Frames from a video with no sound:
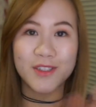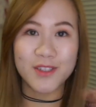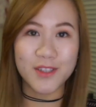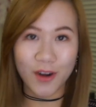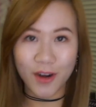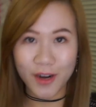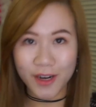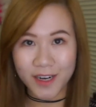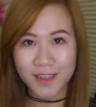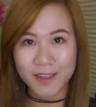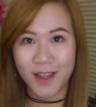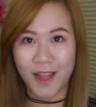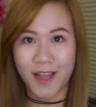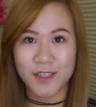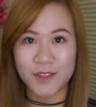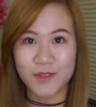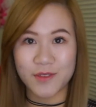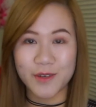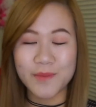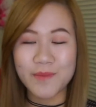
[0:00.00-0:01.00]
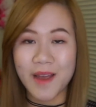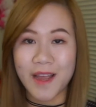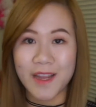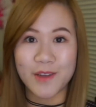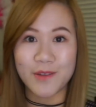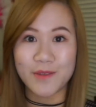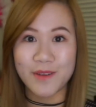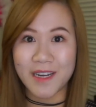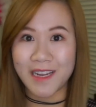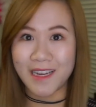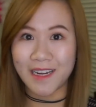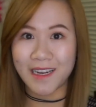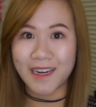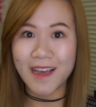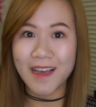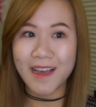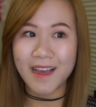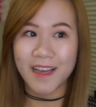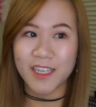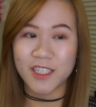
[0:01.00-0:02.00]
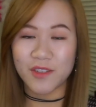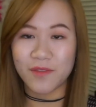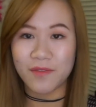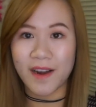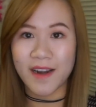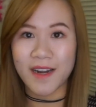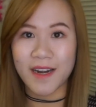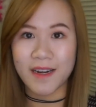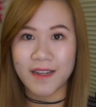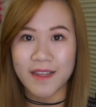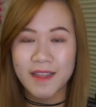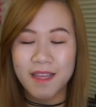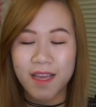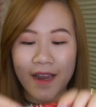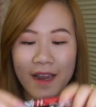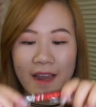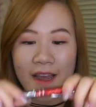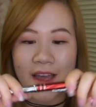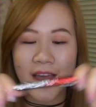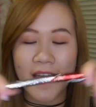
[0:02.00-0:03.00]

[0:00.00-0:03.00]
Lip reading: dark classroom and you need to find anything.